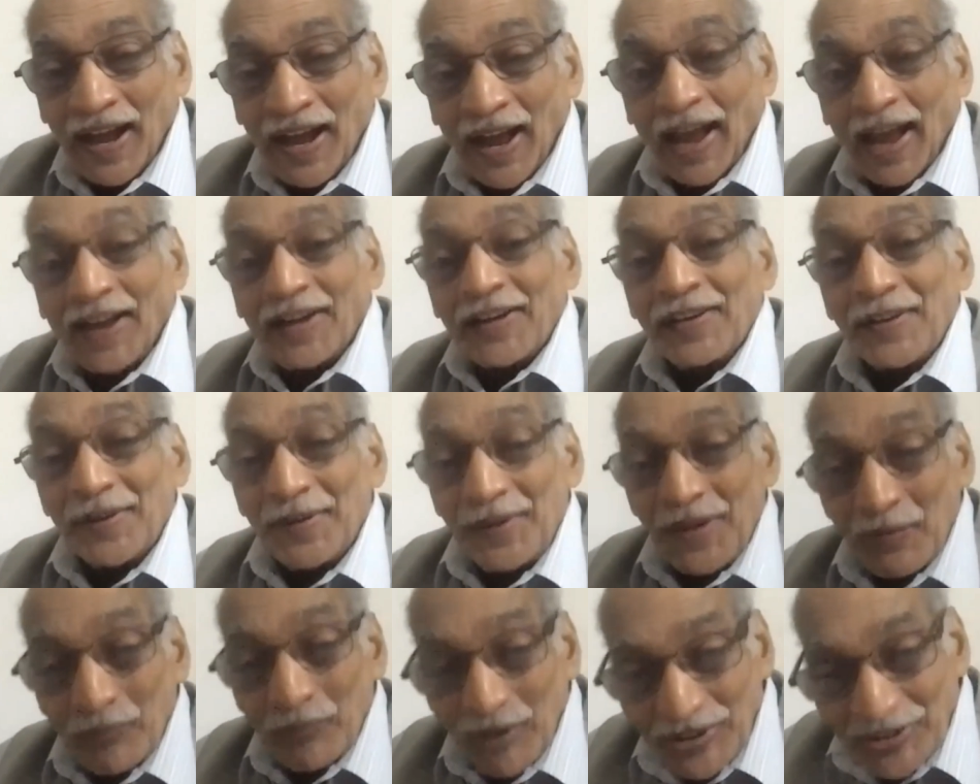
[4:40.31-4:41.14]

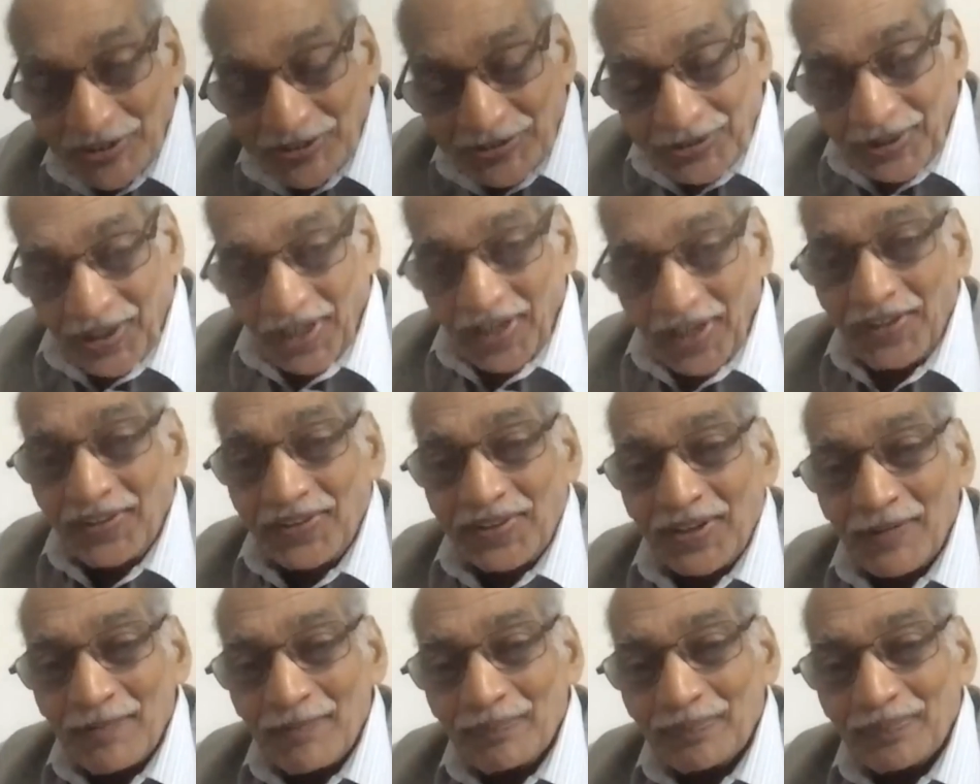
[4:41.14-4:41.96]
and
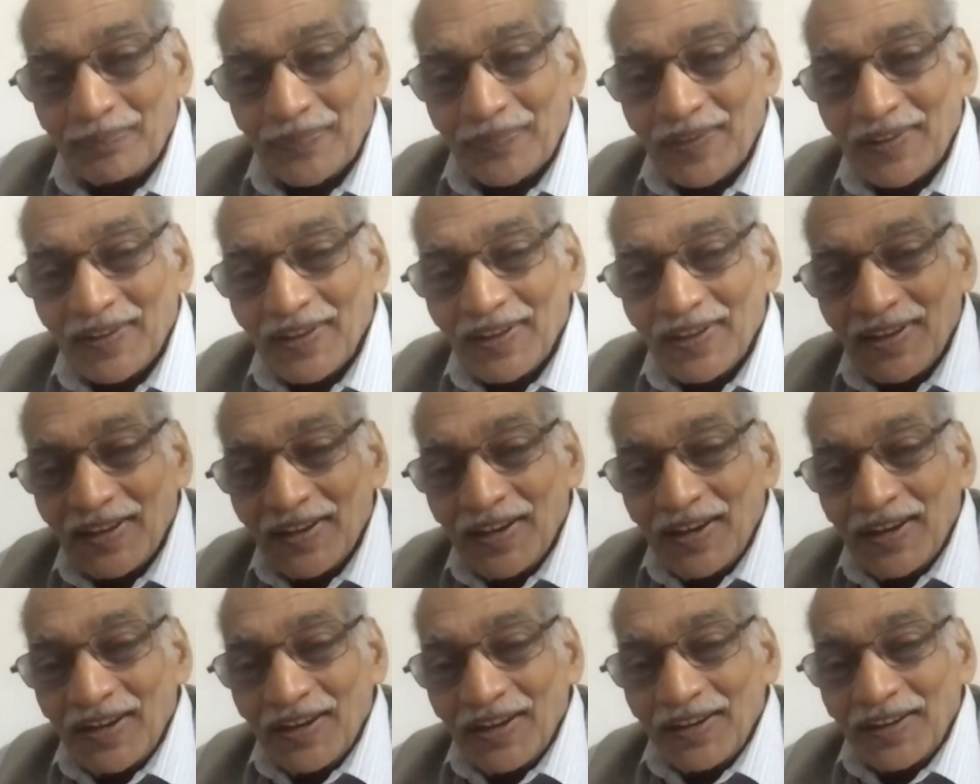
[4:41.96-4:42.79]
demonstrate
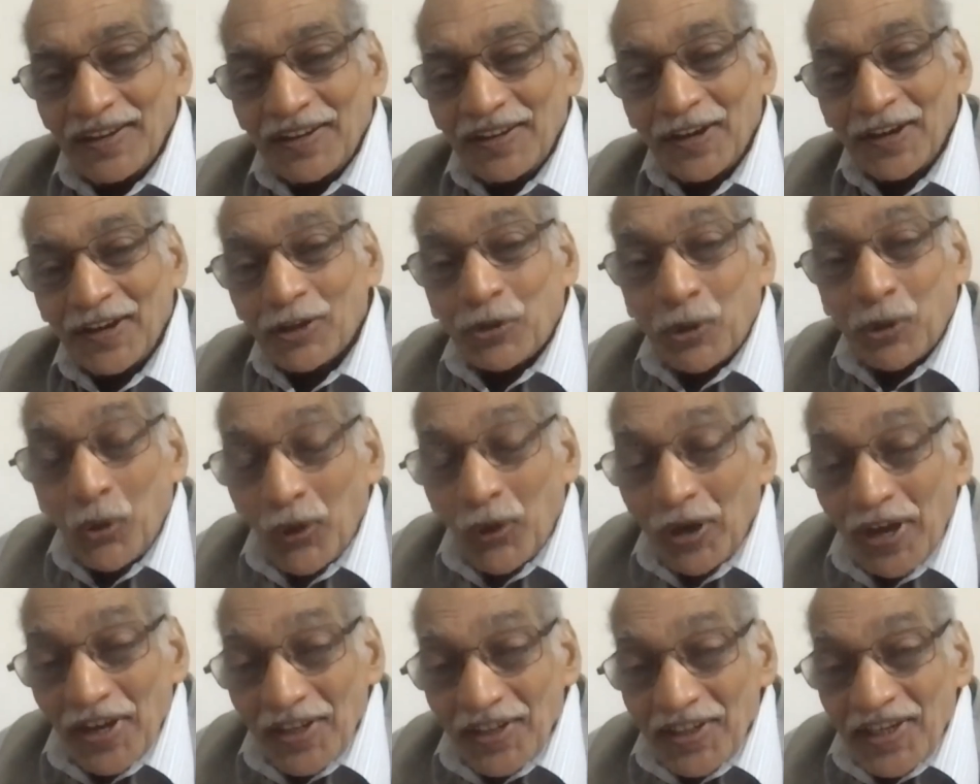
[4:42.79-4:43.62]
a
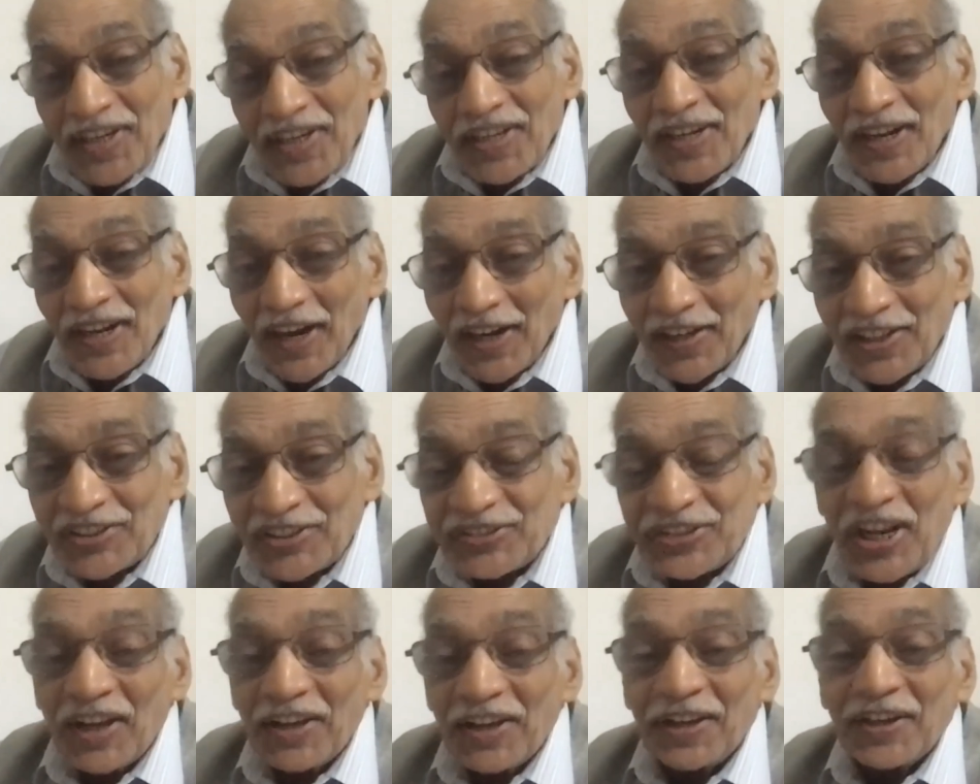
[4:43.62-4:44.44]
coherent
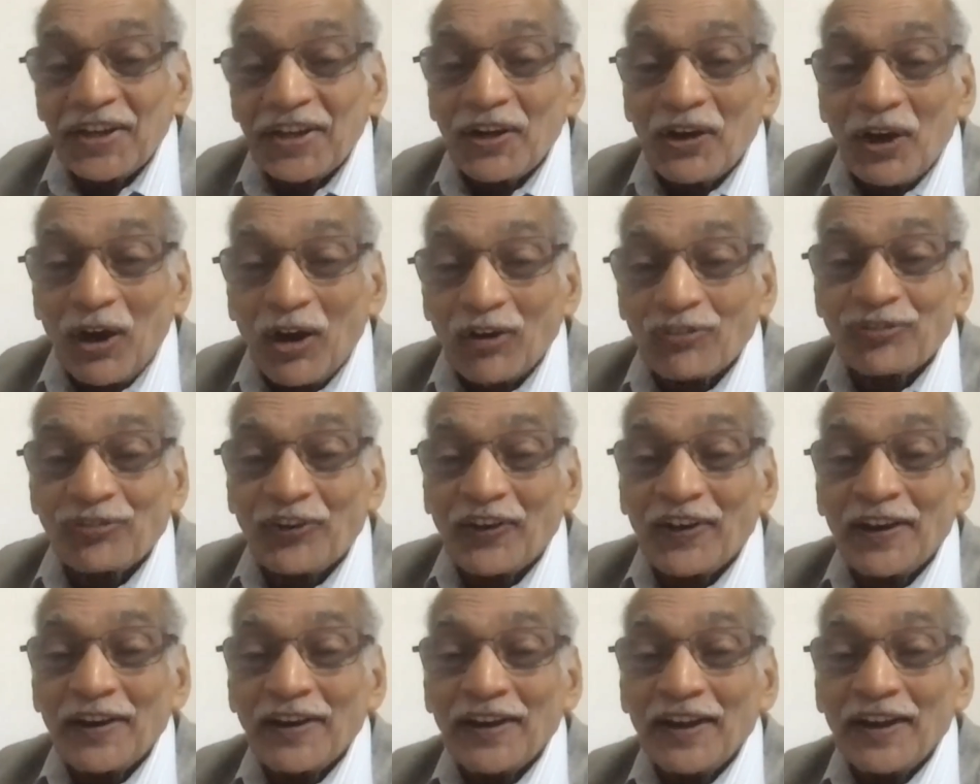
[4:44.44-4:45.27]
understanding of
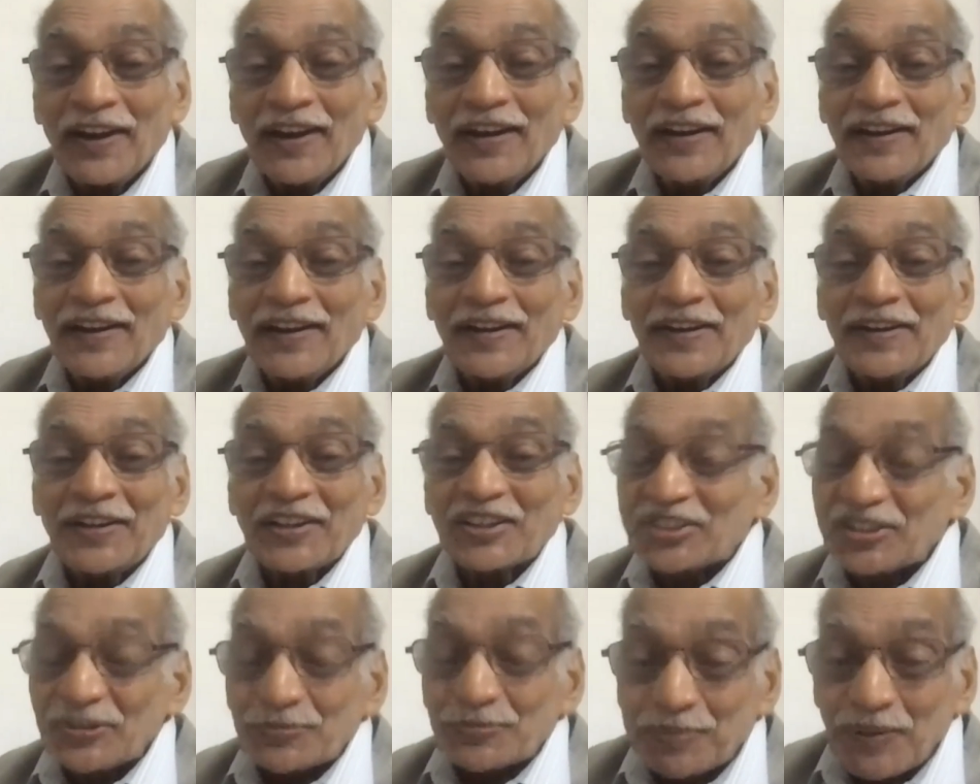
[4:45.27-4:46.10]
a
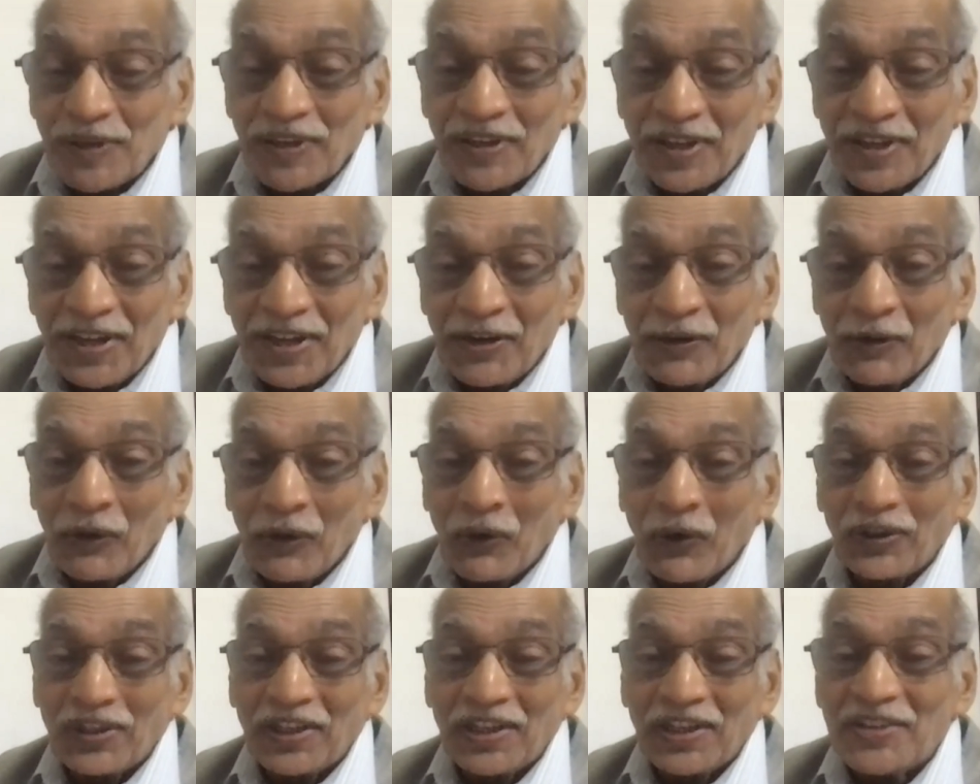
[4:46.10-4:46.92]
disciplinary
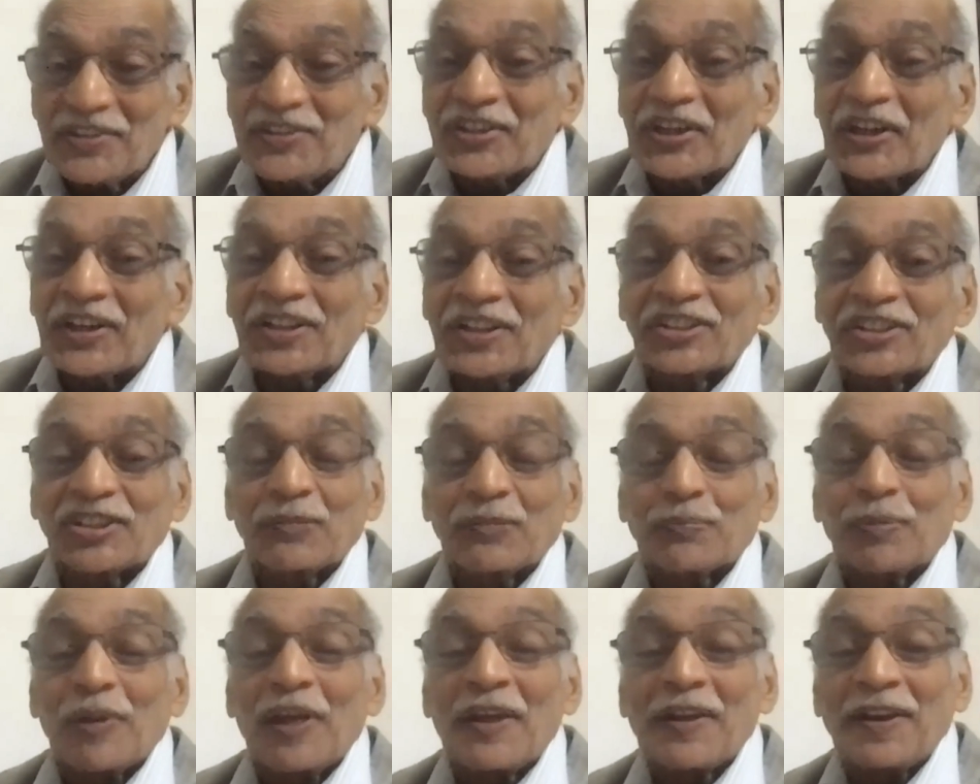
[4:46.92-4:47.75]
or
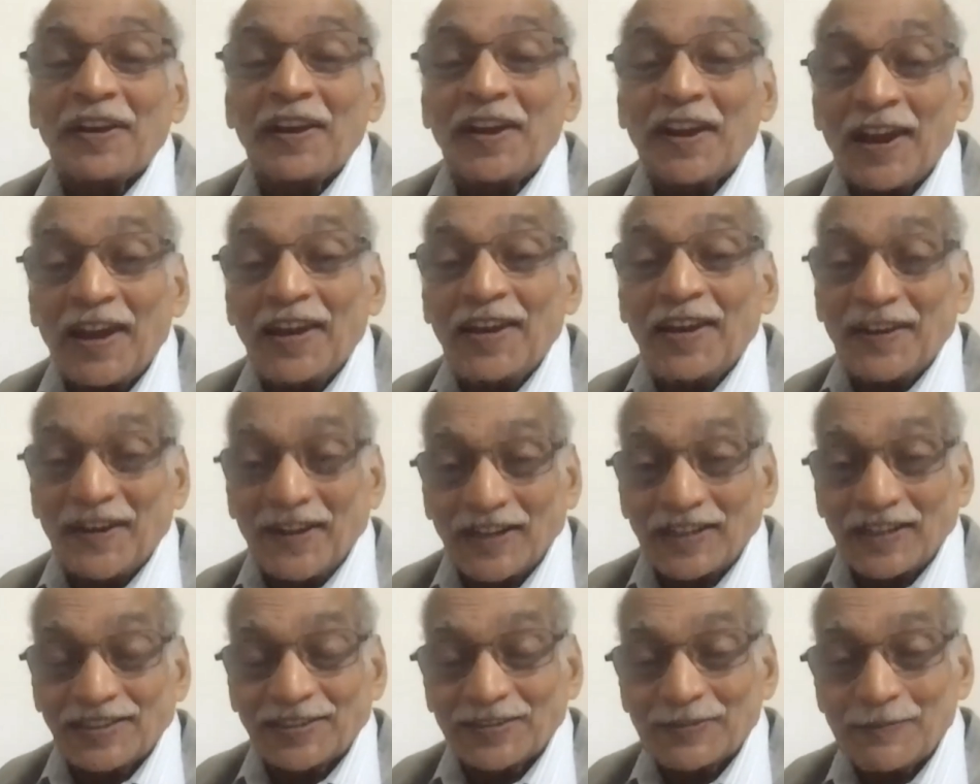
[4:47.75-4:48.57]
interdisciplinary
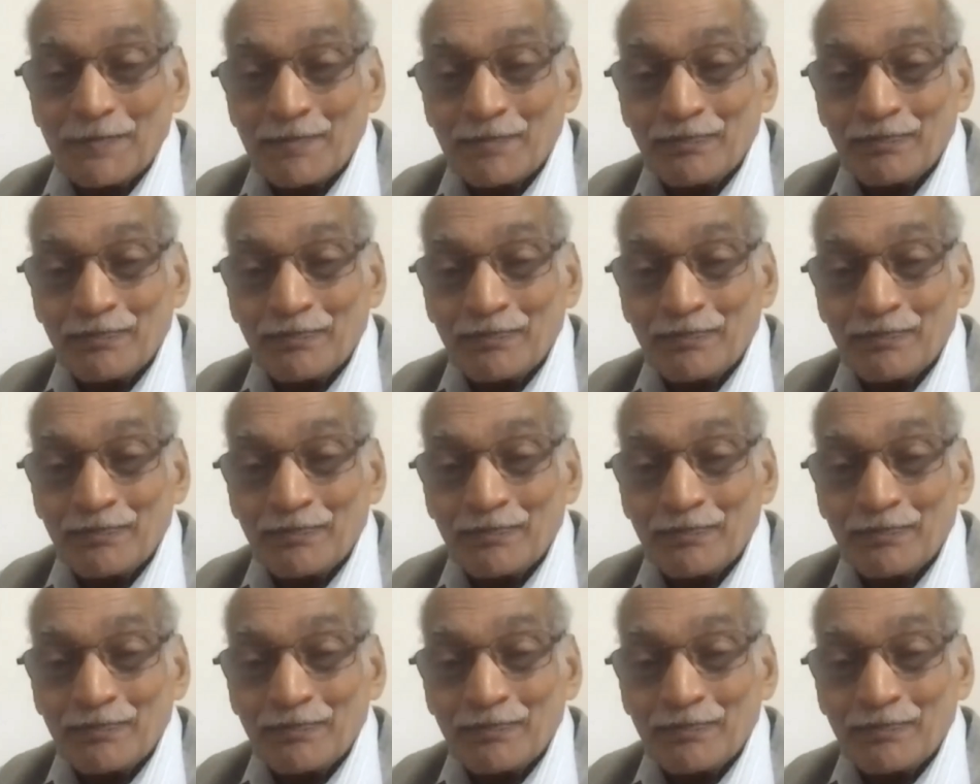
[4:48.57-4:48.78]
areas